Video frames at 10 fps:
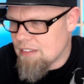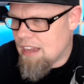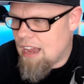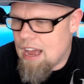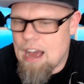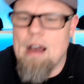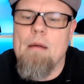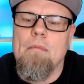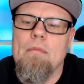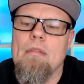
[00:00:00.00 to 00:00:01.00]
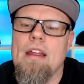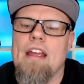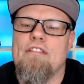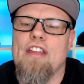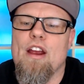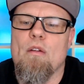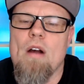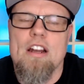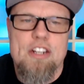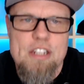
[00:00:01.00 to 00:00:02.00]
If they are watching the